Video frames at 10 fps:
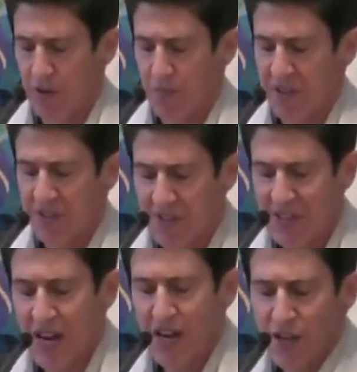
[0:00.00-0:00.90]
But
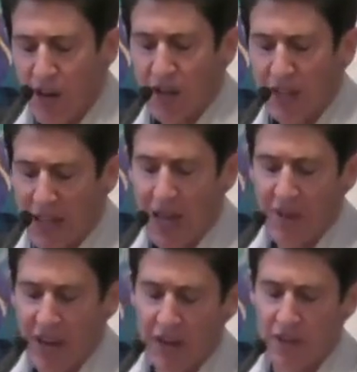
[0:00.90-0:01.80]
today, a young
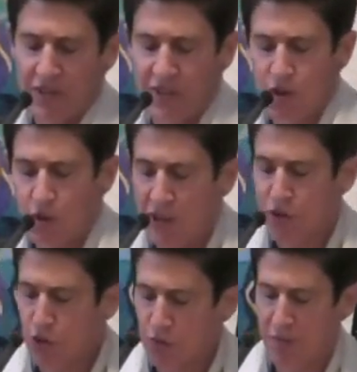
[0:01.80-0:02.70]
climate activist, Greta
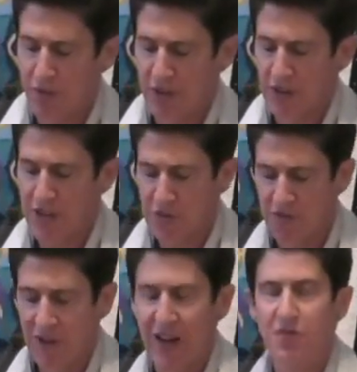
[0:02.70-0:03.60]
Thunberg, has
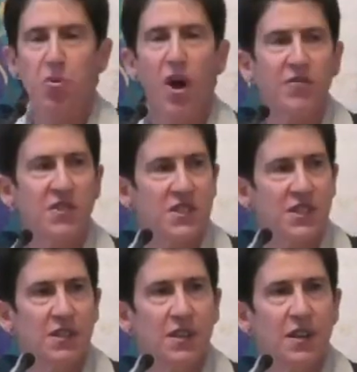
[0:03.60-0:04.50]
revived
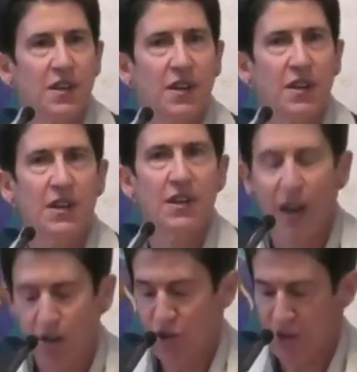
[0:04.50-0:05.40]
prophecy in
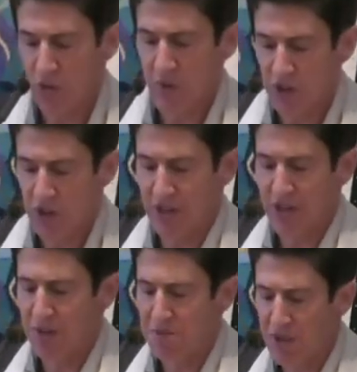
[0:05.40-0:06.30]
our generation,
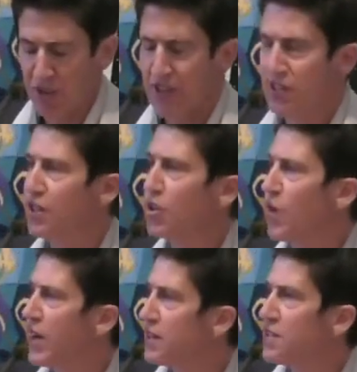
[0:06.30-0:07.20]
and 1 million
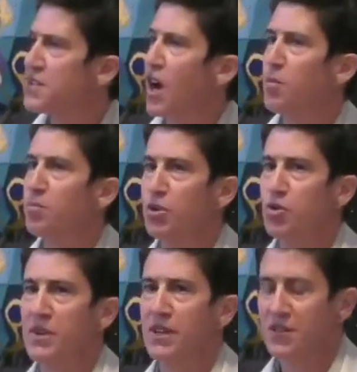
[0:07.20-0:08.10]
Gretas are
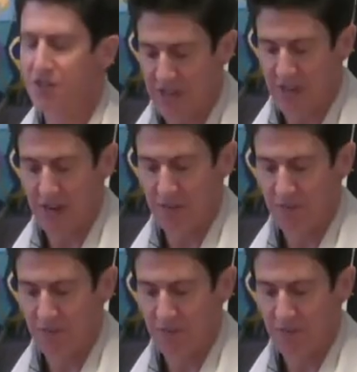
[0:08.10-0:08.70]
blooming today.